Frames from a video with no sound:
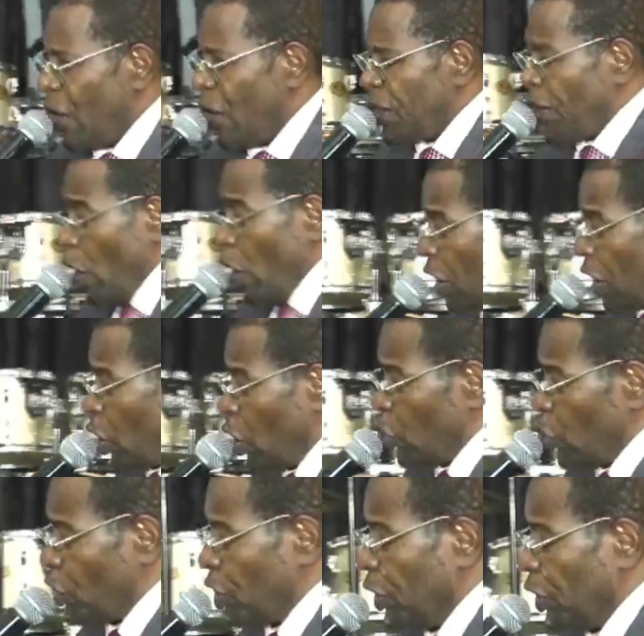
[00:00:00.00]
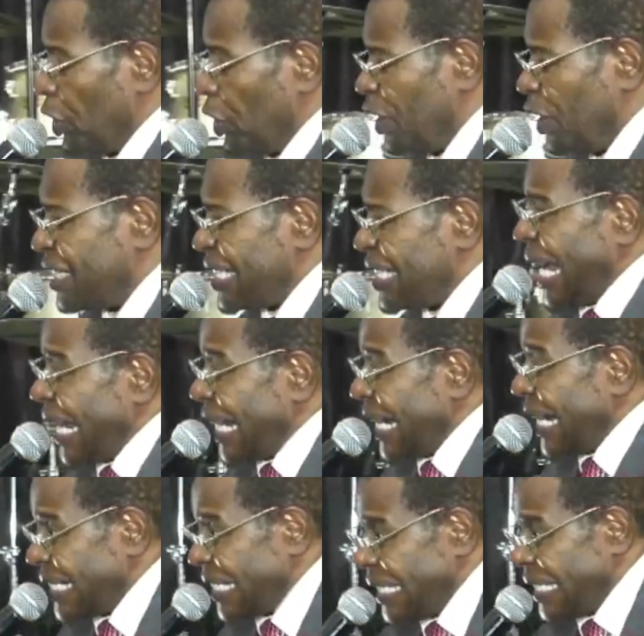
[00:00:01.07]
The Holy Ghost in you is a
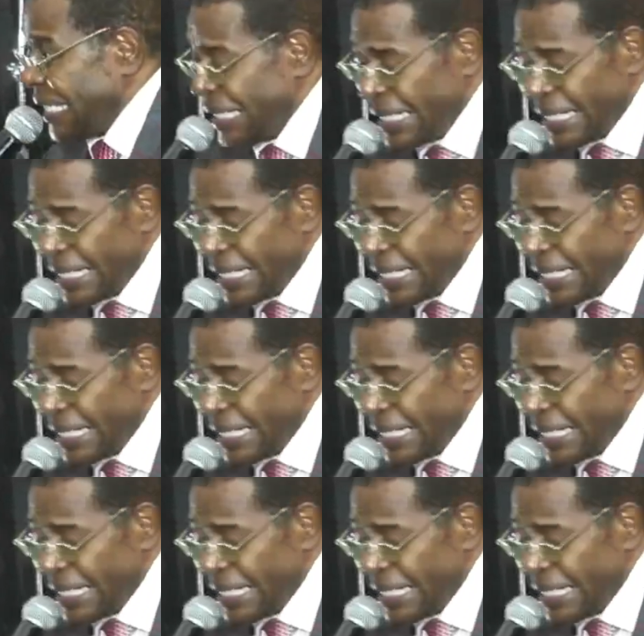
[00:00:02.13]
guarantee.